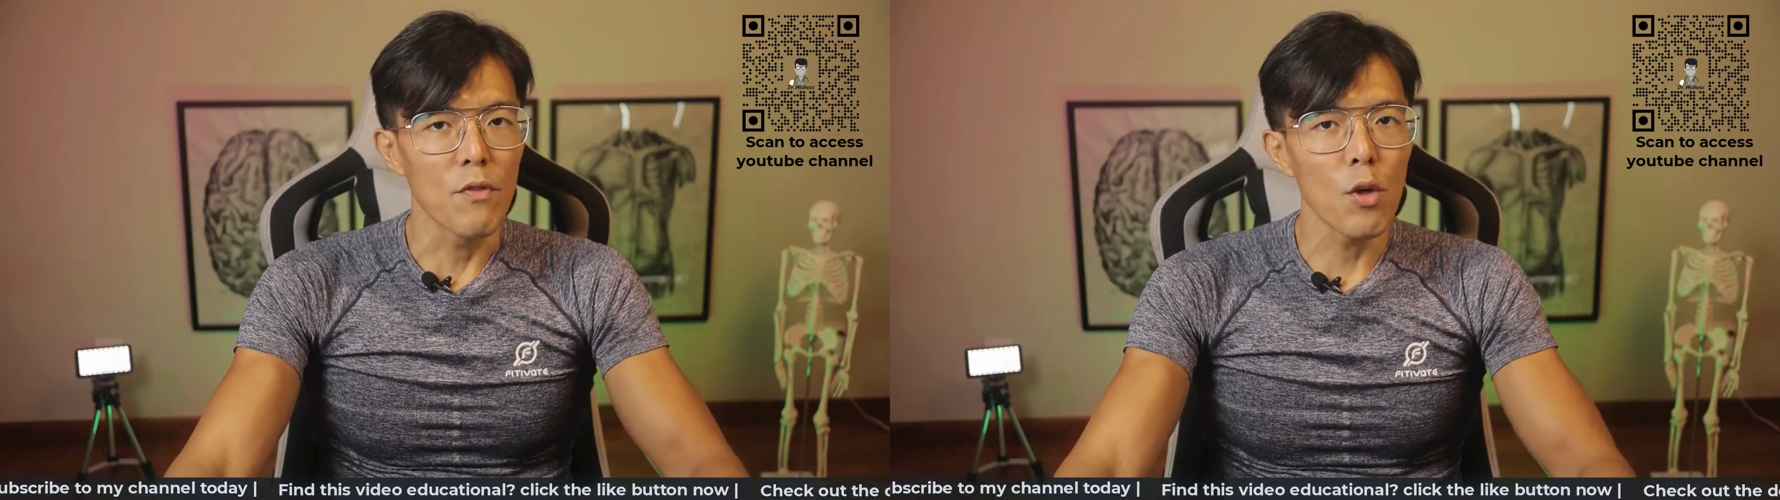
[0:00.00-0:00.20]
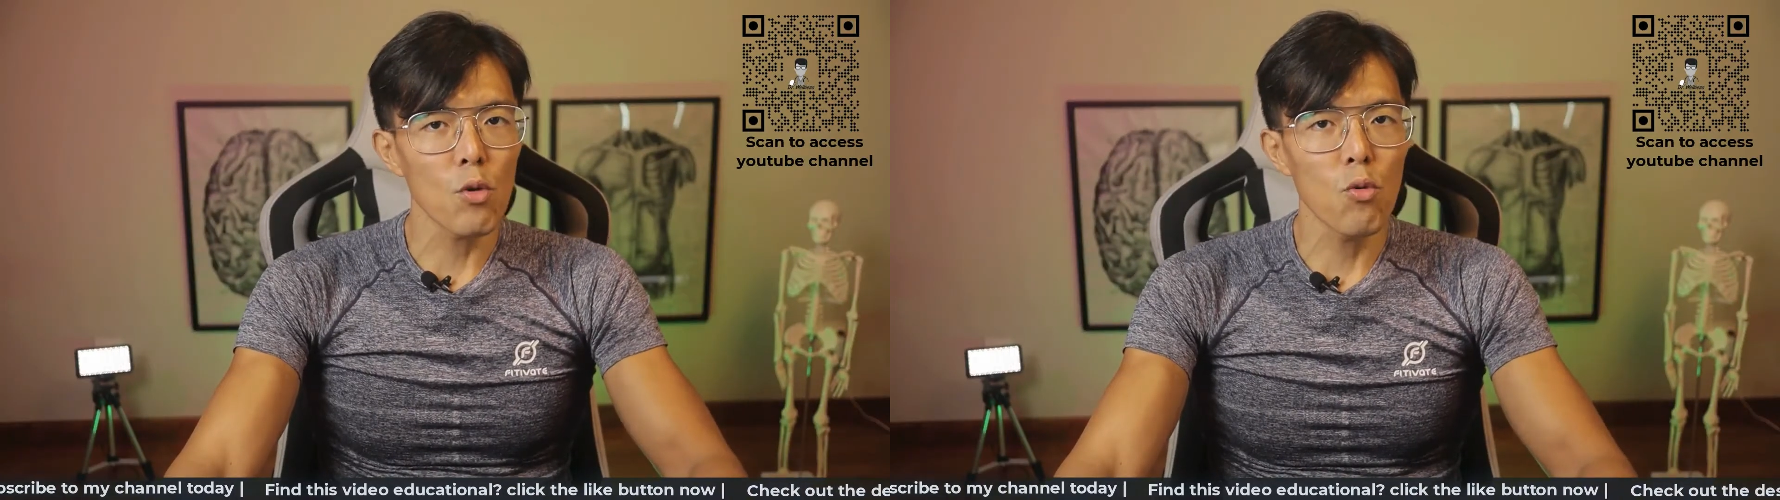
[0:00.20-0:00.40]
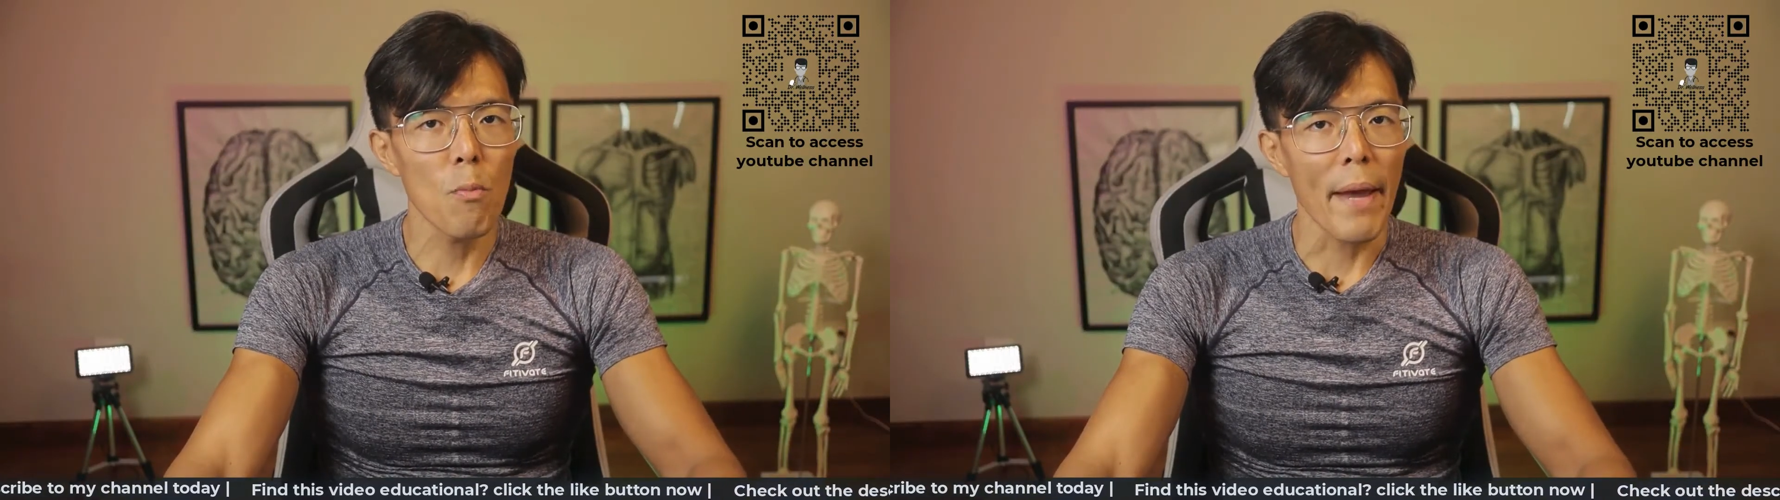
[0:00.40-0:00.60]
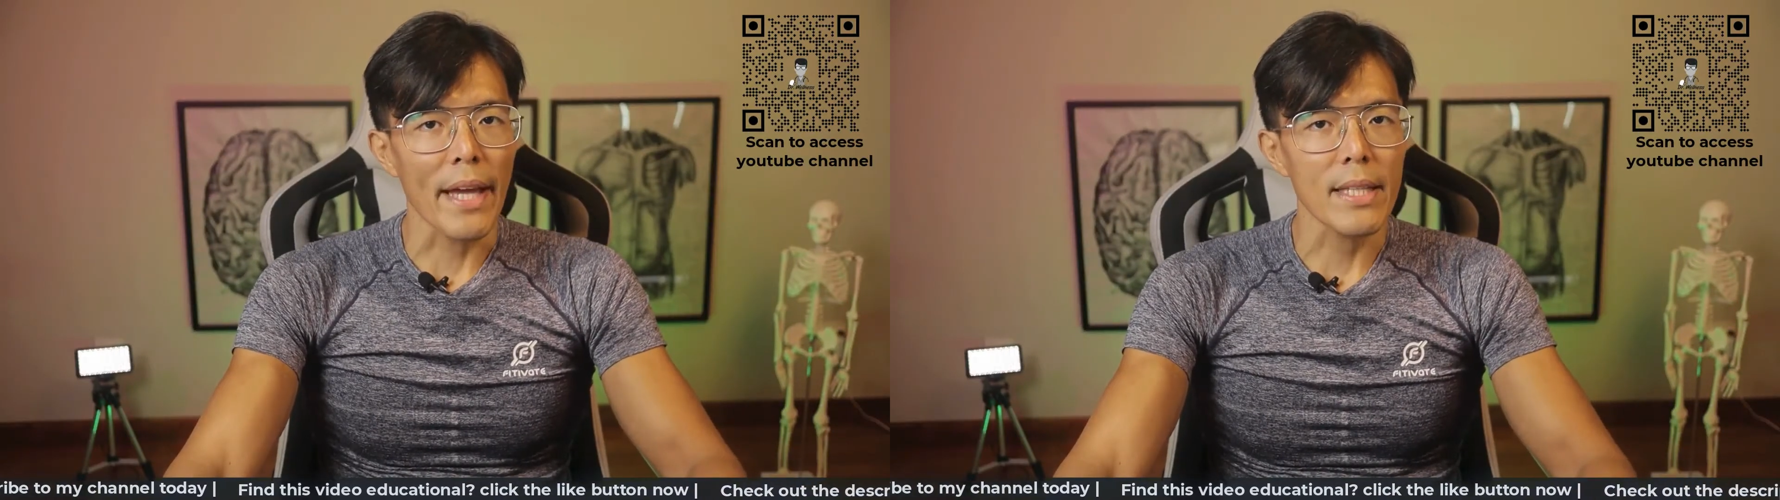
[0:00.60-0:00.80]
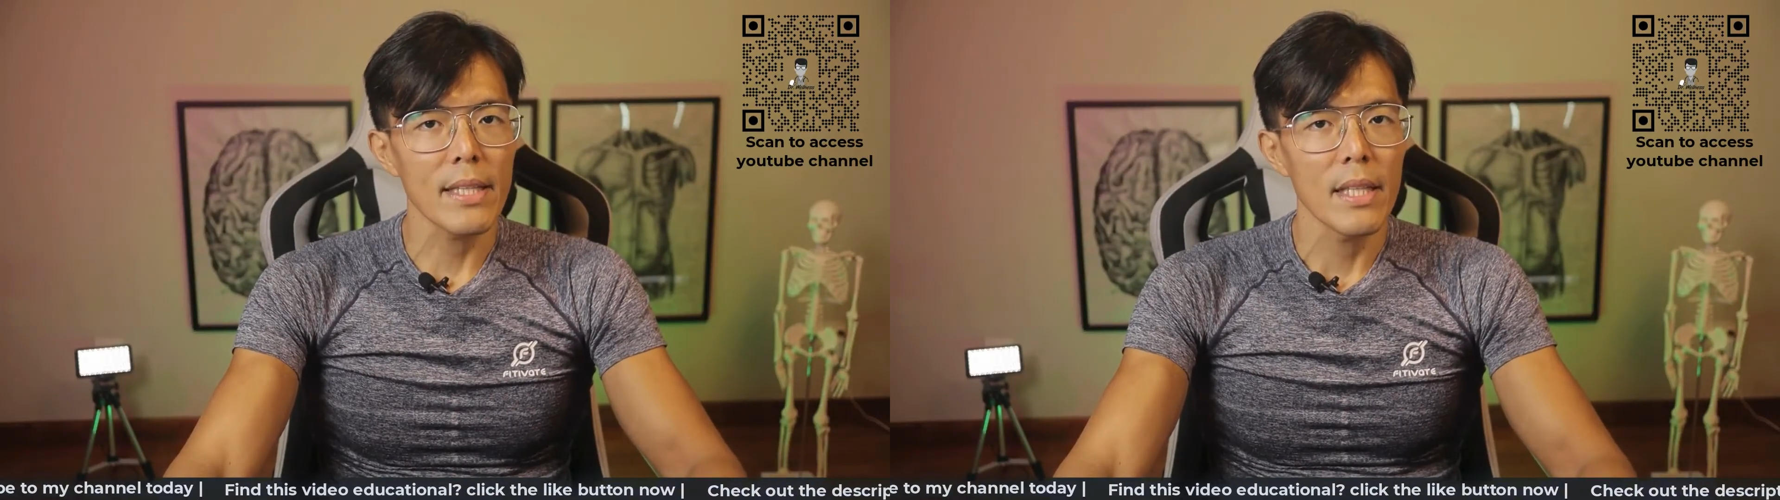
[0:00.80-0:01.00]
VO2
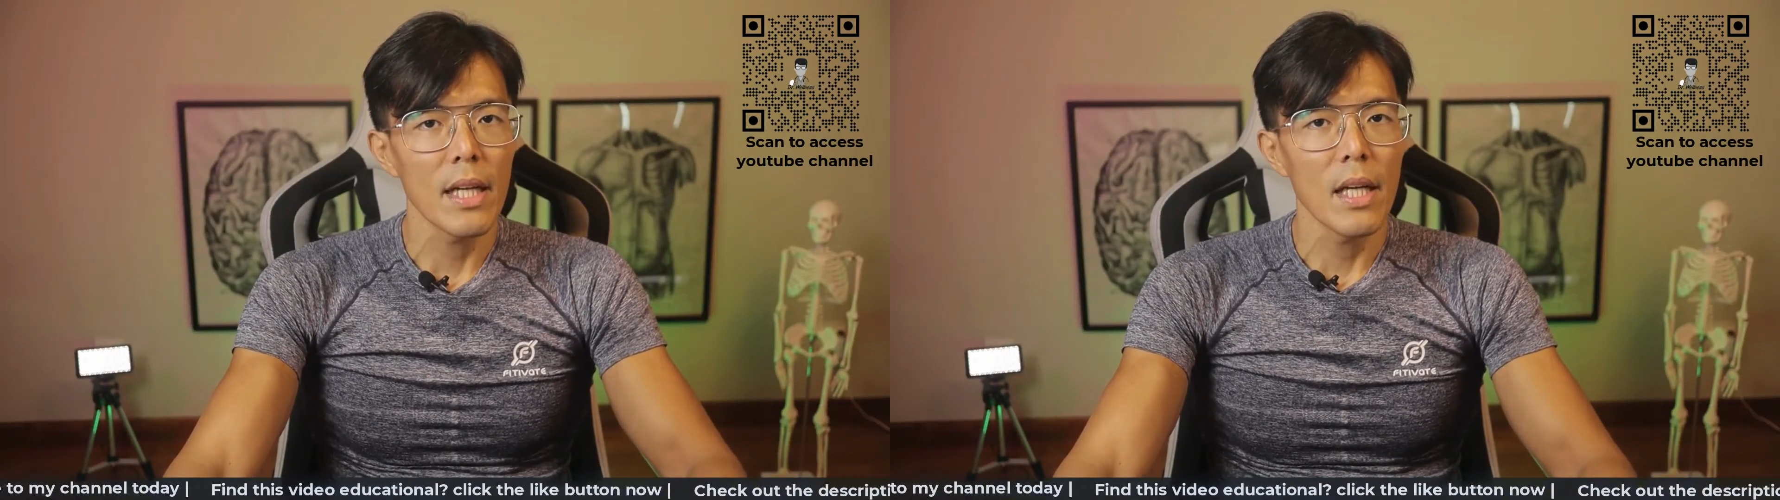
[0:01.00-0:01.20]
max